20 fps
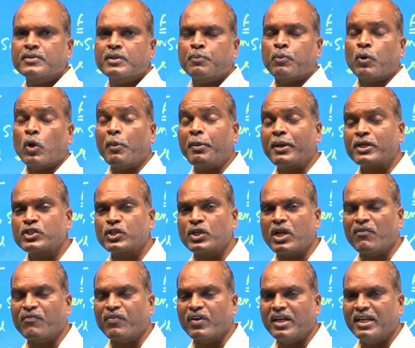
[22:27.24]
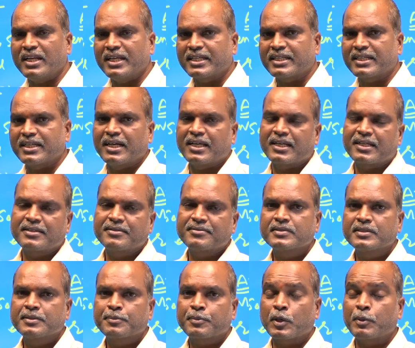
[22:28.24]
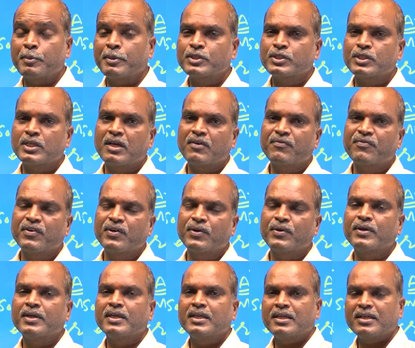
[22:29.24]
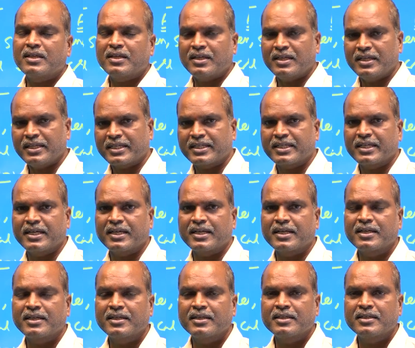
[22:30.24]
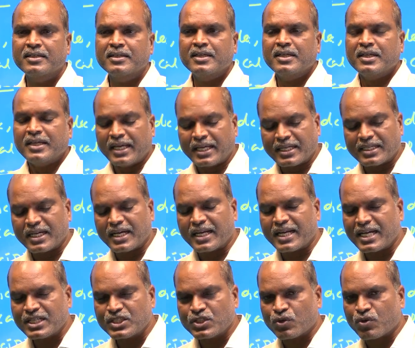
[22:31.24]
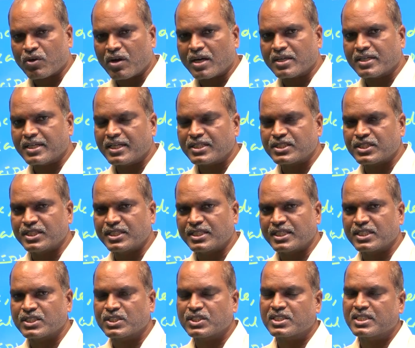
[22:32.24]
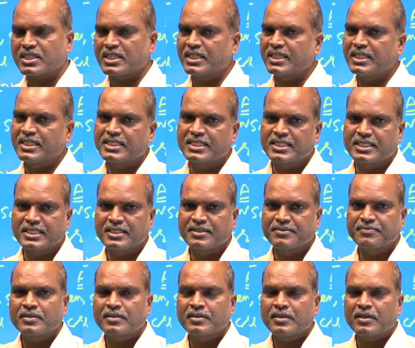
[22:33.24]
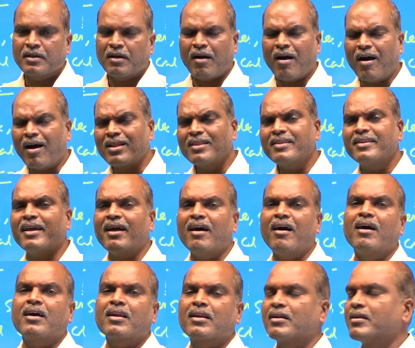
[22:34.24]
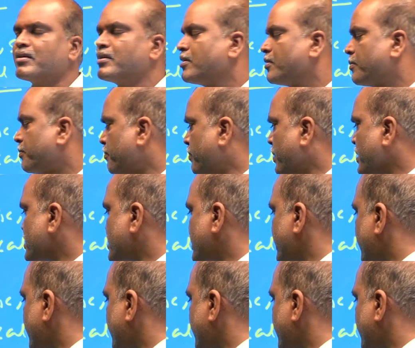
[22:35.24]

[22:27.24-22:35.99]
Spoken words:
Prohibition of liquor. Prohibition of liquor. Encourage cottage industries. All they are best